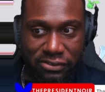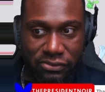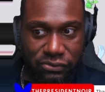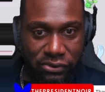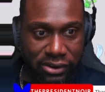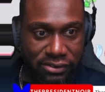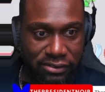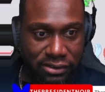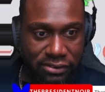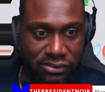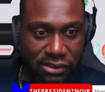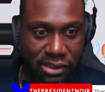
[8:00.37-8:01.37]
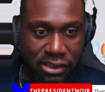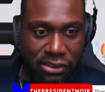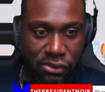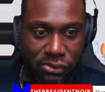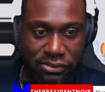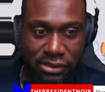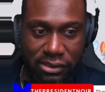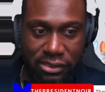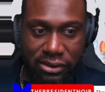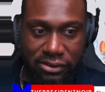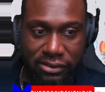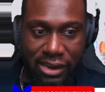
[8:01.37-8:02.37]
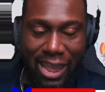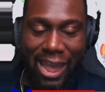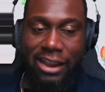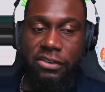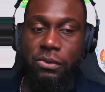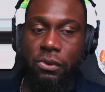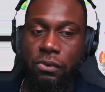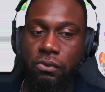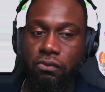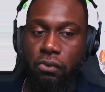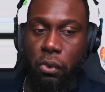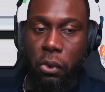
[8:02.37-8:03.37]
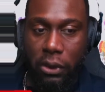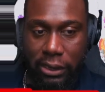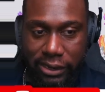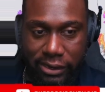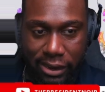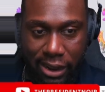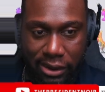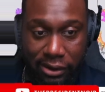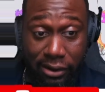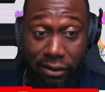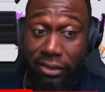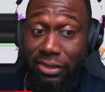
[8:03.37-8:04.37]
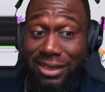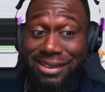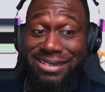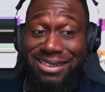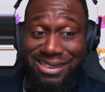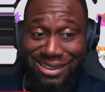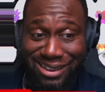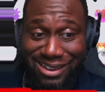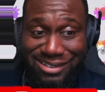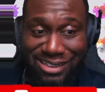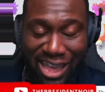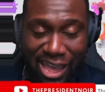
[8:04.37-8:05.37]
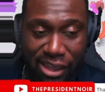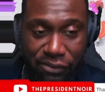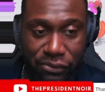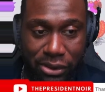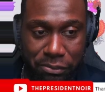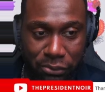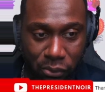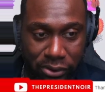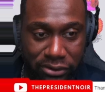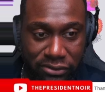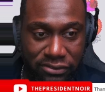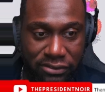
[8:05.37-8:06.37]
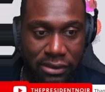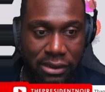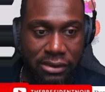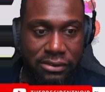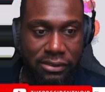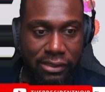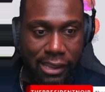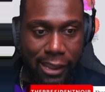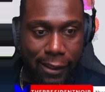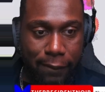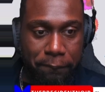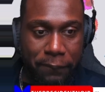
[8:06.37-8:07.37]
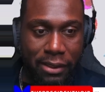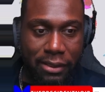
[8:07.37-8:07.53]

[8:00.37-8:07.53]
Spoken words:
for instance, you'll see that there's an actual rule indicator here, and this does have importance to the game.